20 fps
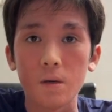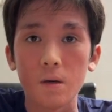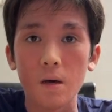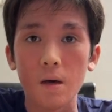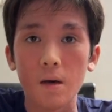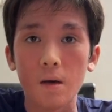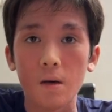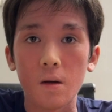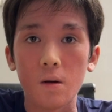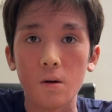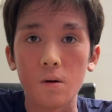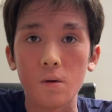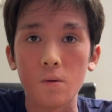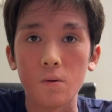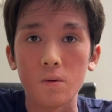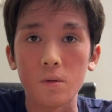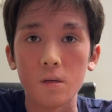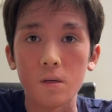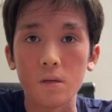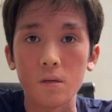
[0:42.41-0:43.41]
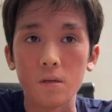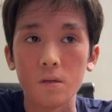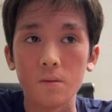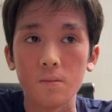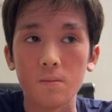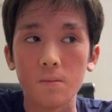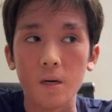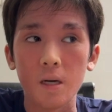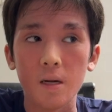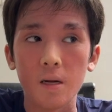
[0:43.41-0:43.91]
and gluten,
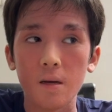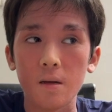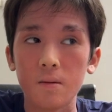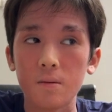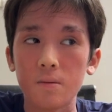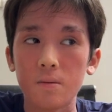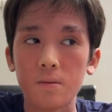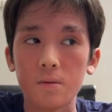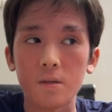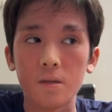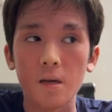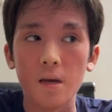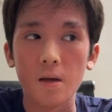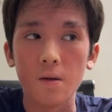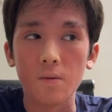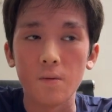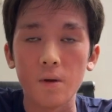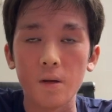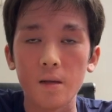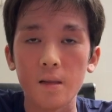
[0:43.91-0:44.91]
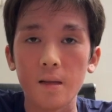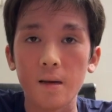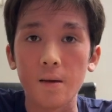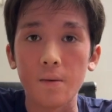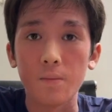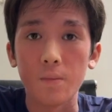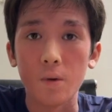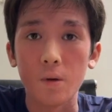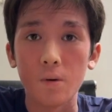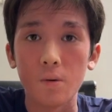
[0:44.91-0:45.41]
but then dairy like
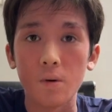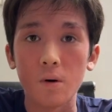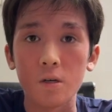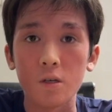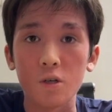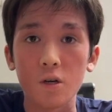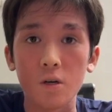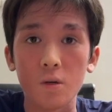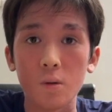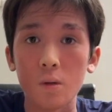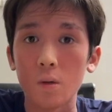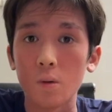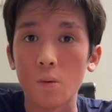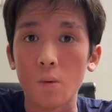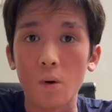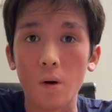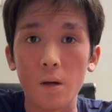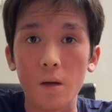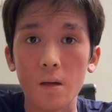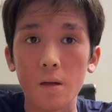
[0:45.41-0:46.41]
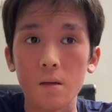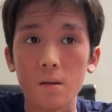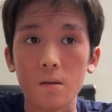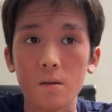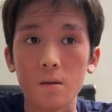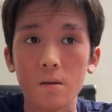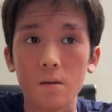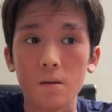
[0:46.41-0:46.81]
milk, I try to avoid it,